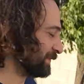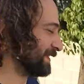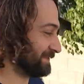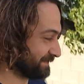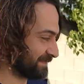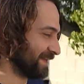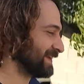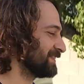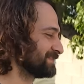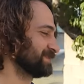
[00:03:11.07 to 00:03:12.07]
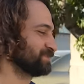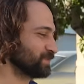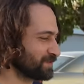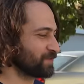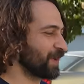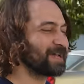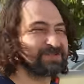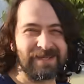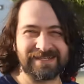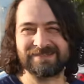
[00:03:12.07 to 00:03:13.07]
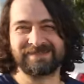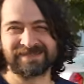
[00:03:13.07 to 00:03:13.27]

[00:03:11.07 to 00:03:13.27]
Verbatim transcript: But yeah, now it's just graduated,